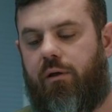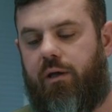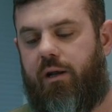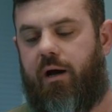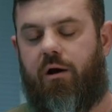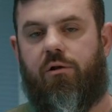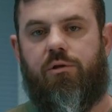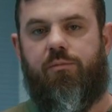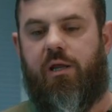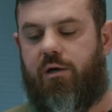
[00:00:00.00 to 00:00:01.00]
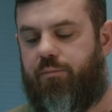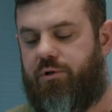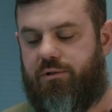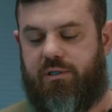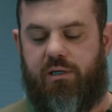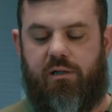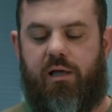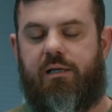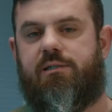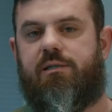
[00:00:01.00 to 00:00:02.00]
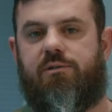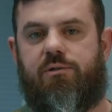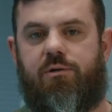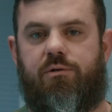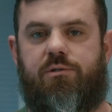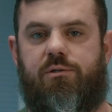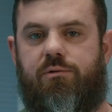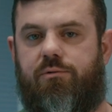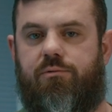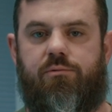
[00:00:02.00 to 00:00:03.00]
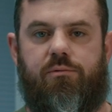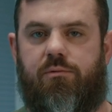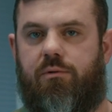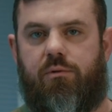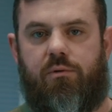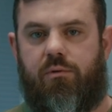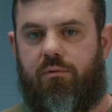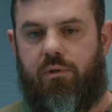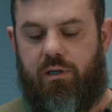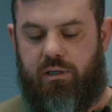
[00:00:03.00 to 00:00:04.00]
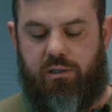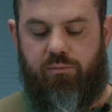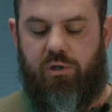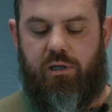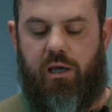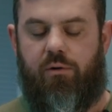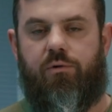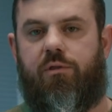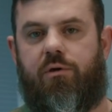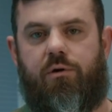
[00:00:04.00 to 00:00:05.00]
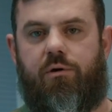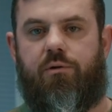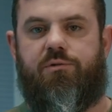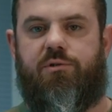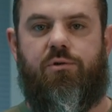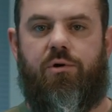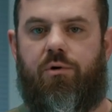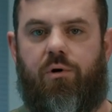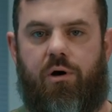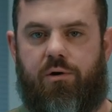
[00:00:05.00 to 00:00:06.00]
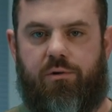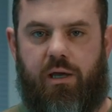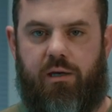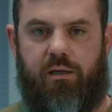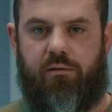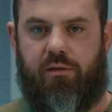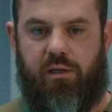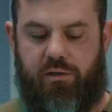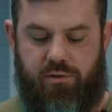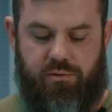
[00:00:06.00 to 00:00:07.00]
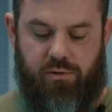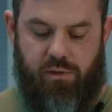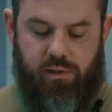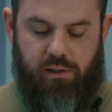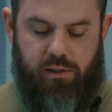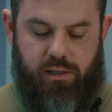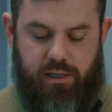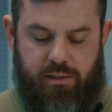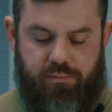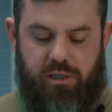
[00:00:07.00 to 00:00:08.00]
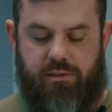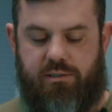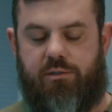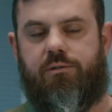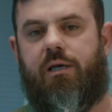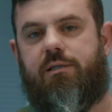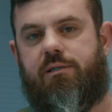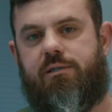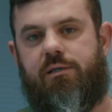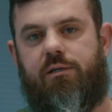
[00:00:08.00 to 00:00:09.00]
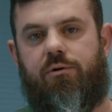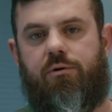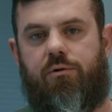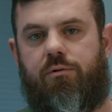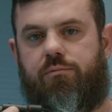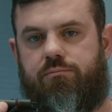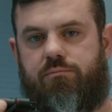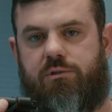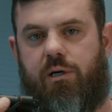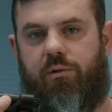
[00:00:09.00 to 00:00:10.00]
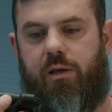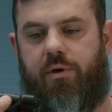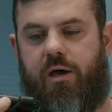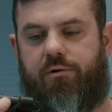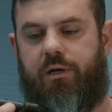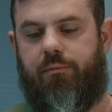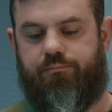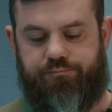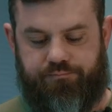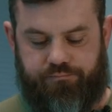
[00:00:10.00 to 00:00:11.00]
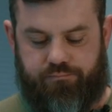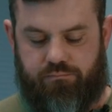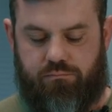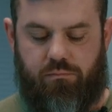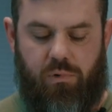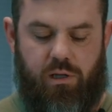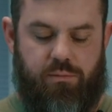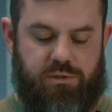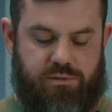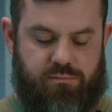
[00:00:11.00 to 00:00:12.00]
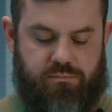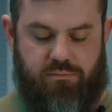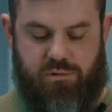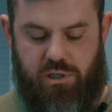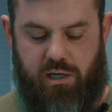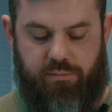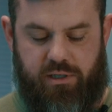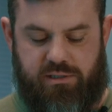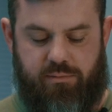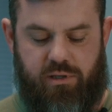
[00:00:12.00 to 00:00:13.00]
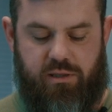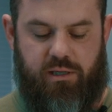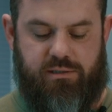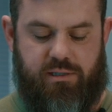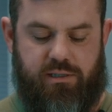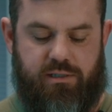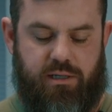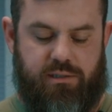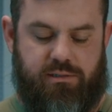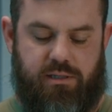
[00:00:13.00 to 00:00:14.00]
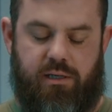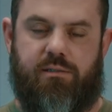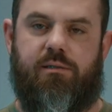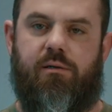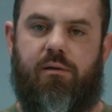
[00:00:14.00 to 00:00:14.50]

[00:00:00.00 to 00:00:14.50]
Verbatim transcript: an IR illuminator built in, a light sensor to uh, communicate with their pseudo auto gating that they do. Um, it still takes a single AA battery. I'm going to talk about some of the things that it does that